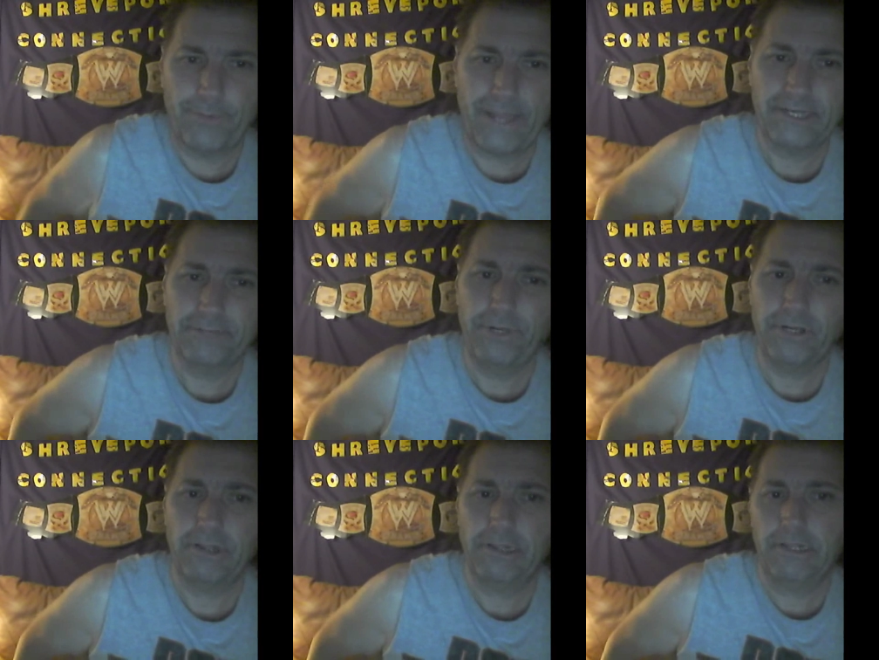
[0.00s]
planning to
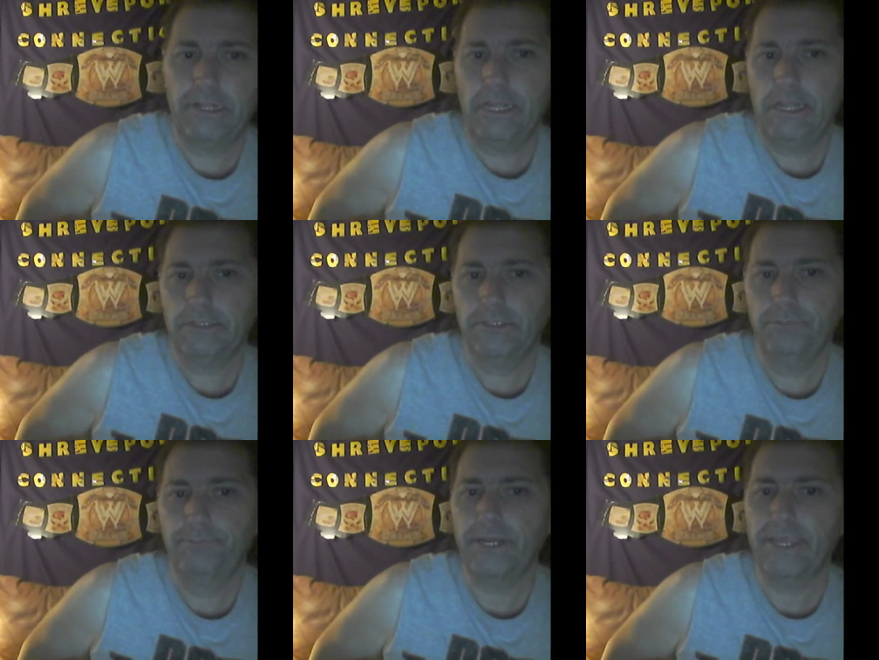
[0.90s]
book
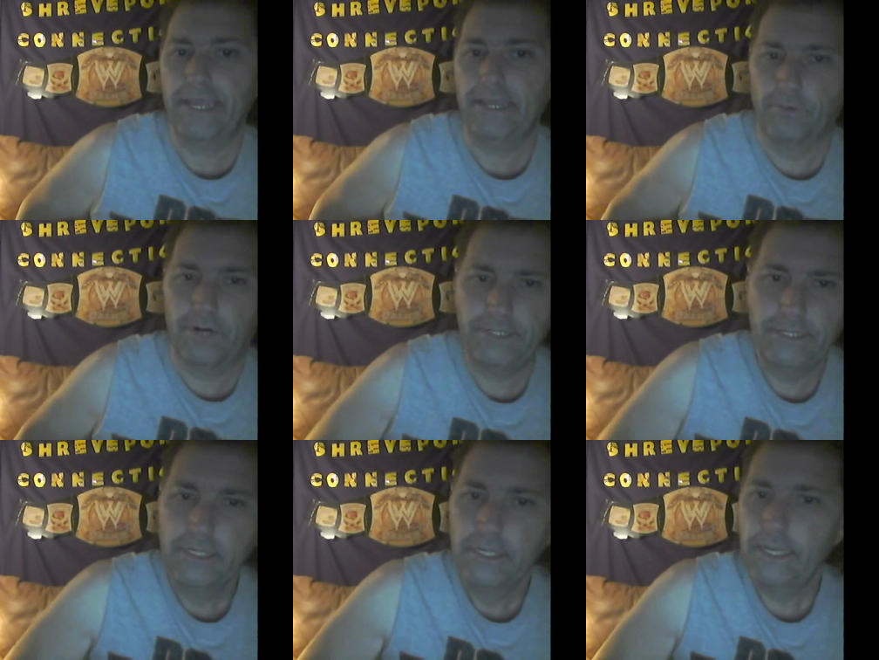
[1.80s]
to booking anyone,
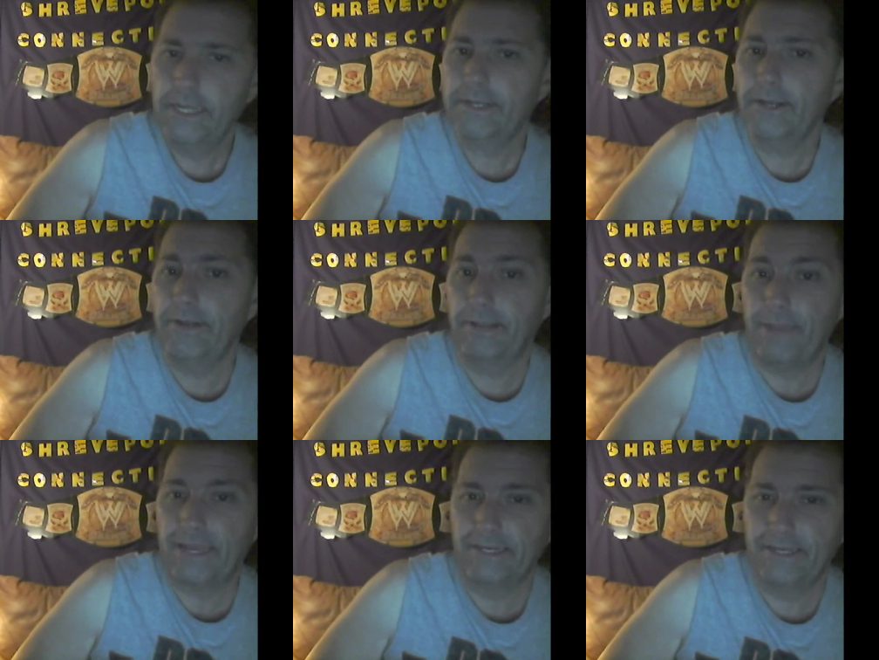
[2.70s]
including
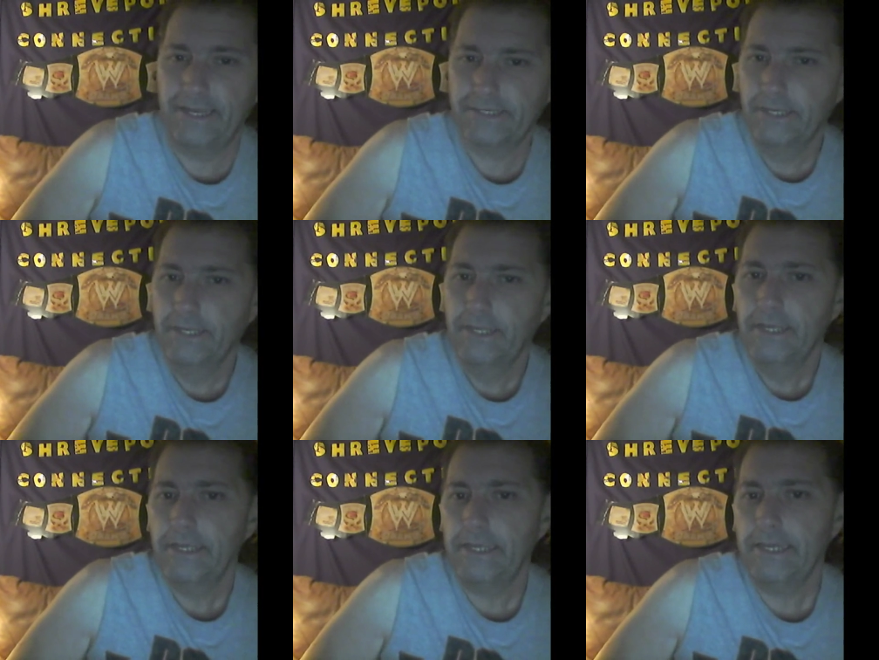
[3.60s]
Becky Lynch,
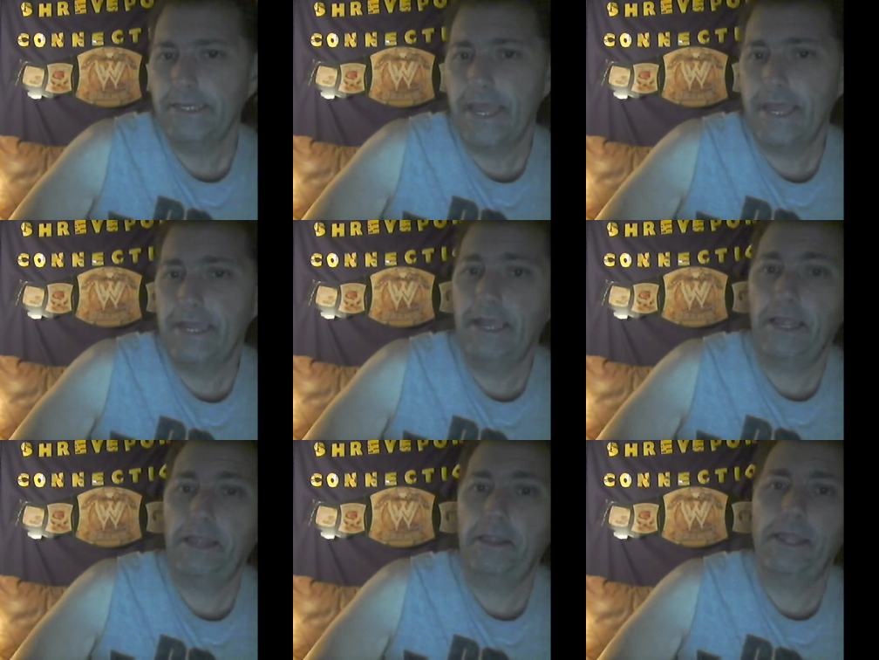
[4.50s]
in a
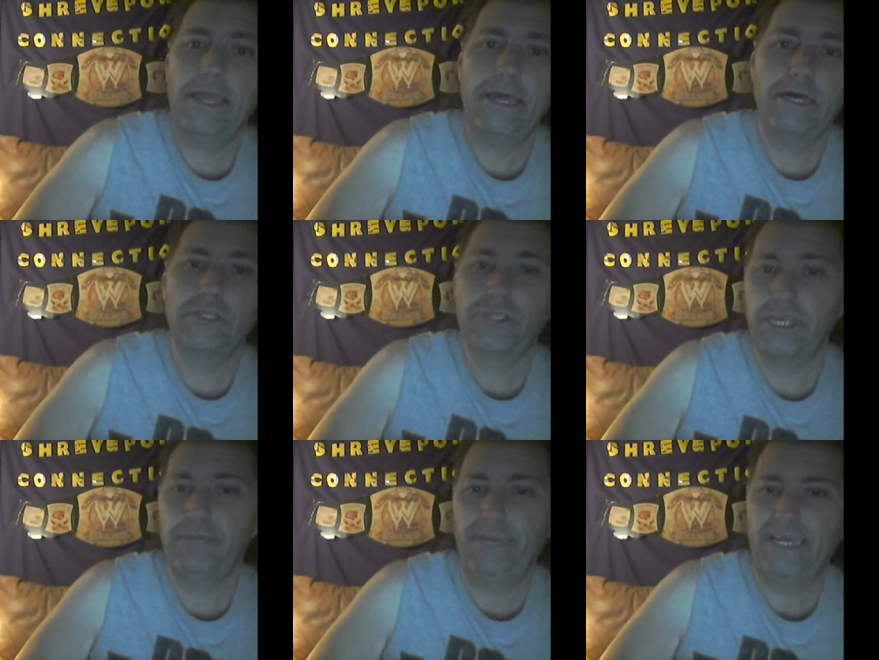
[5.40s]

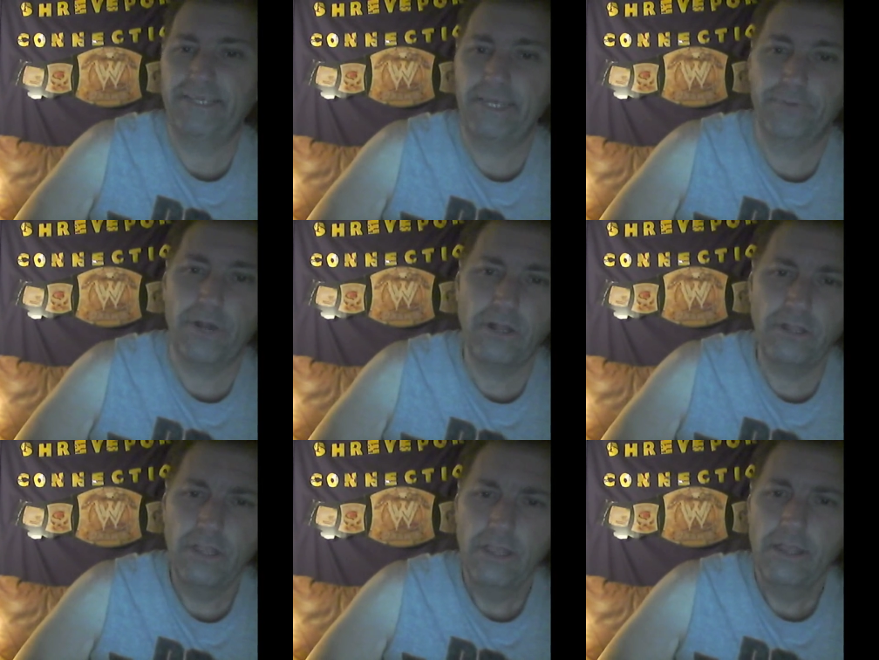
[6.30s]
LGBT
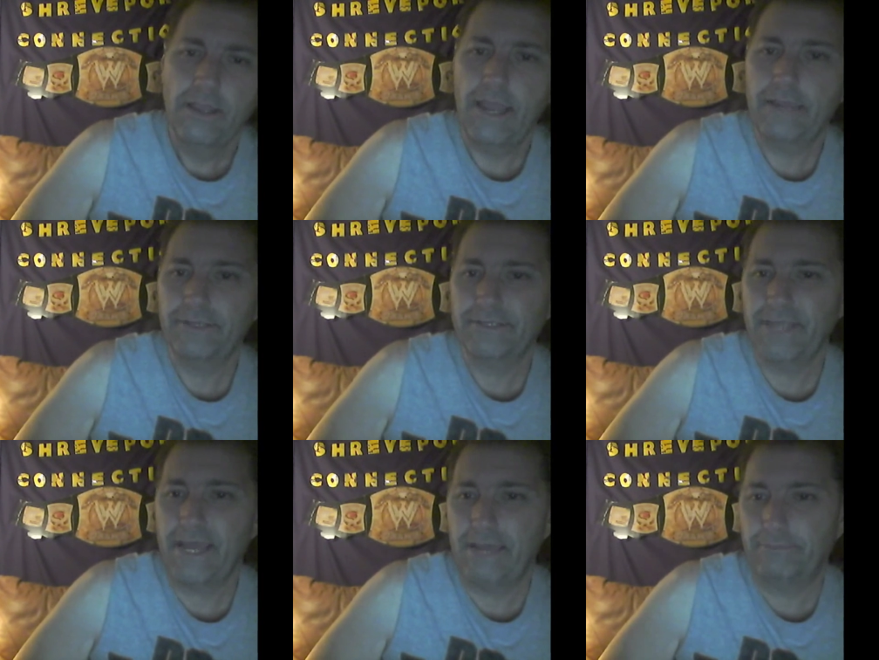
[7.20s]
role at this
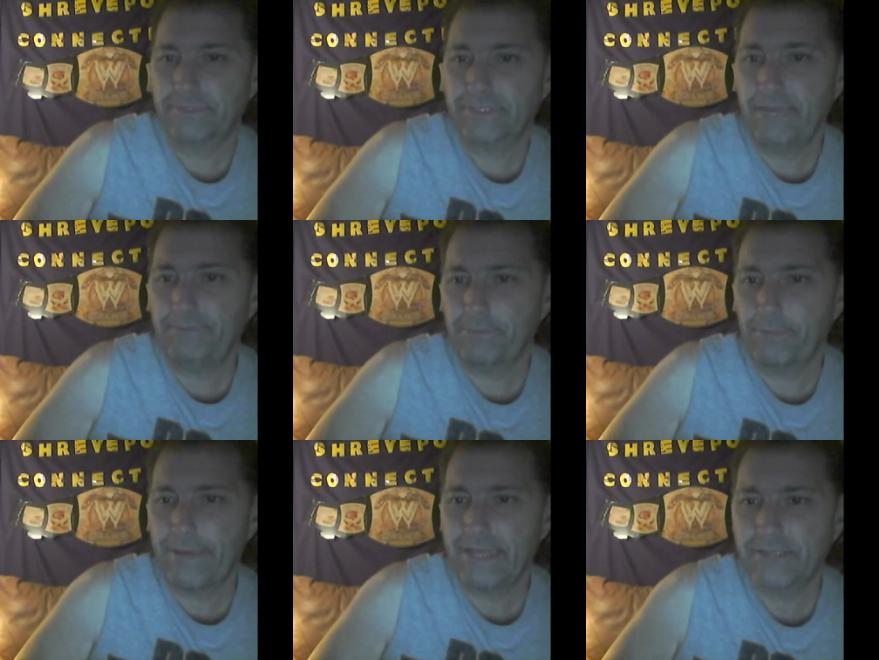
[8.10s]
time. Stephanie
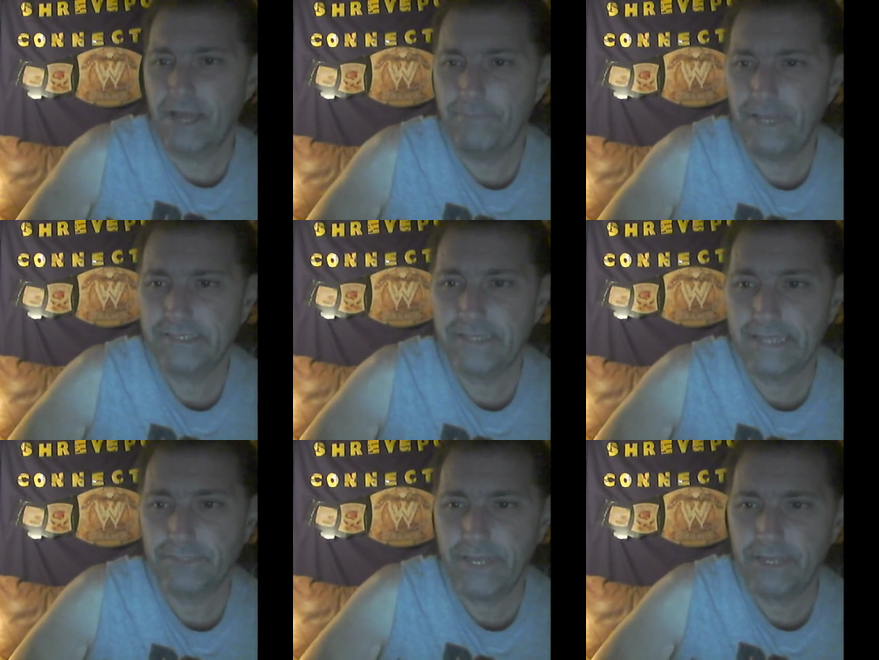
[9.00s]
McMahon's comments
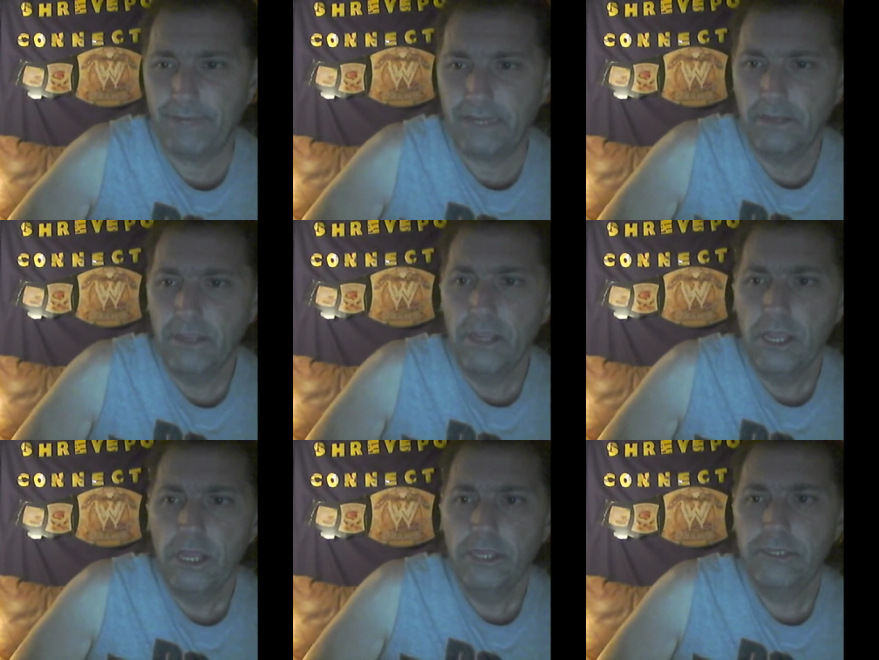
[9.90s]
last week about
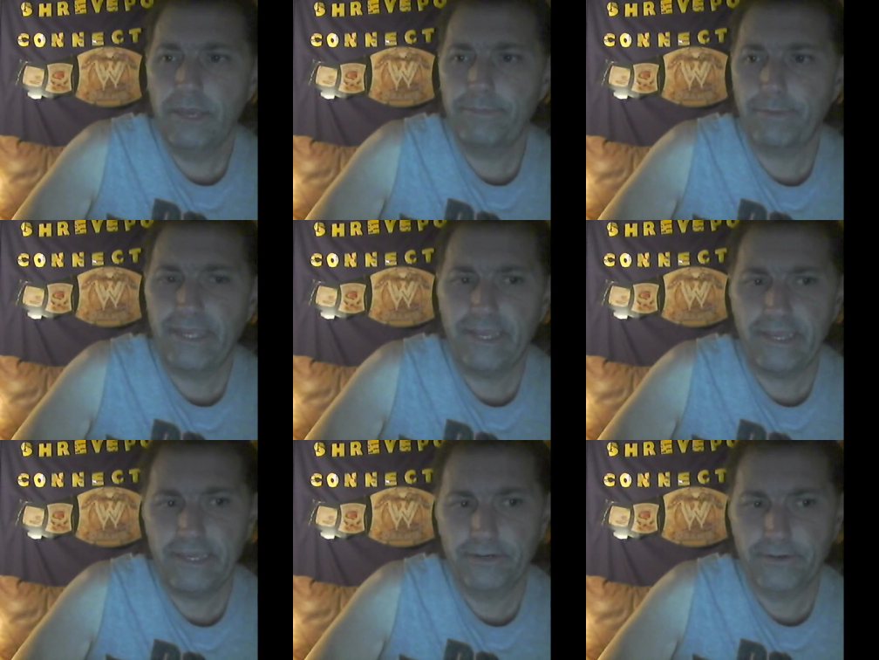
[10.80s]
WWE
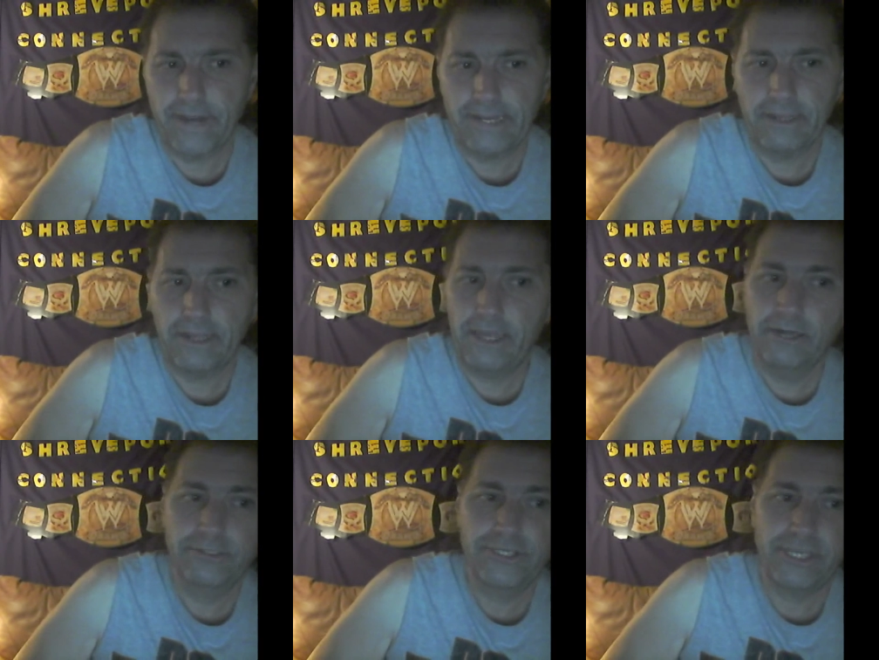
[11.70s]
integrating
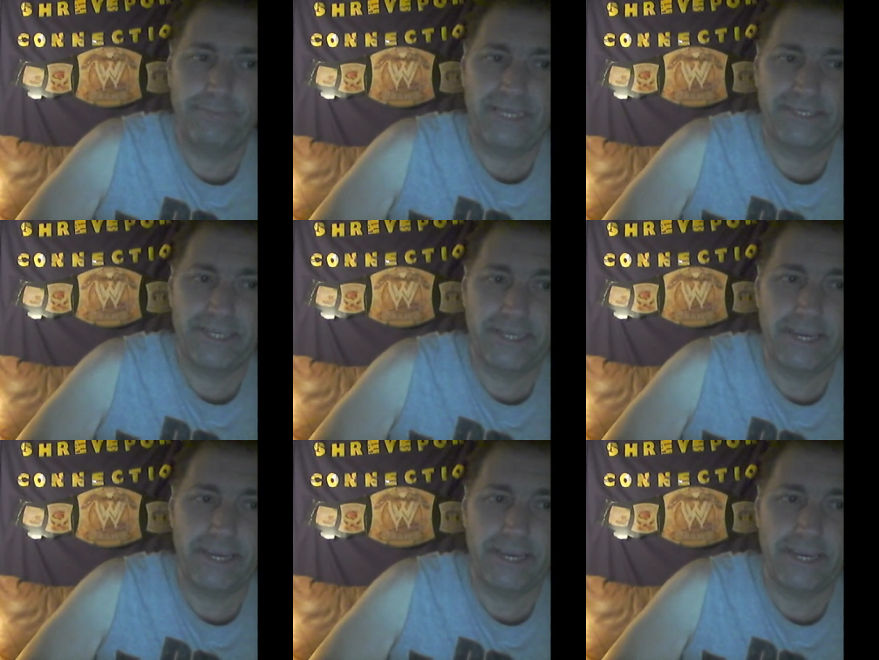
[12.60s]
LGBT